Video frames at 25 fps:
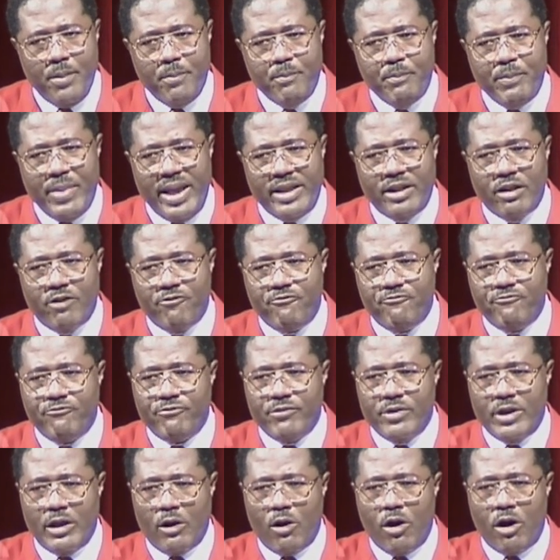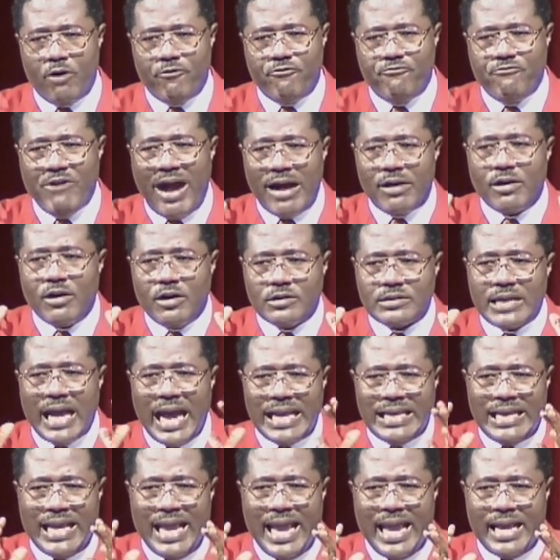May the, the Lord find us
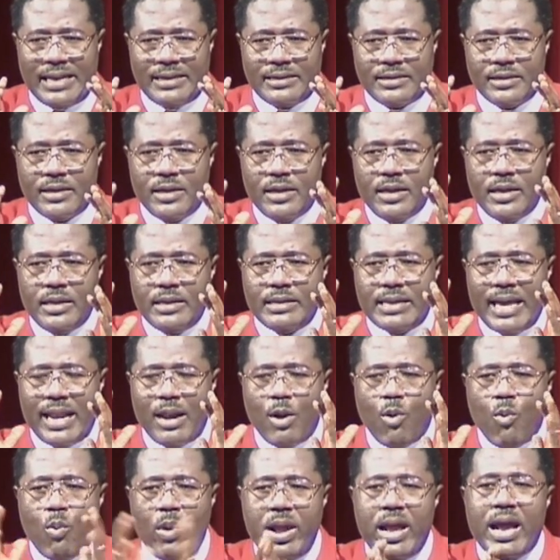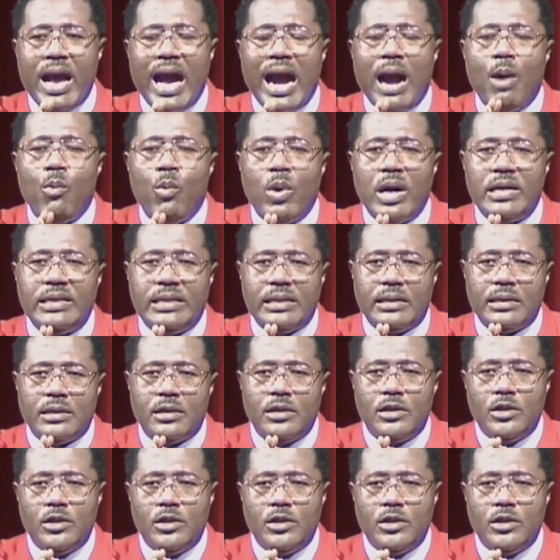at the end that we are worthy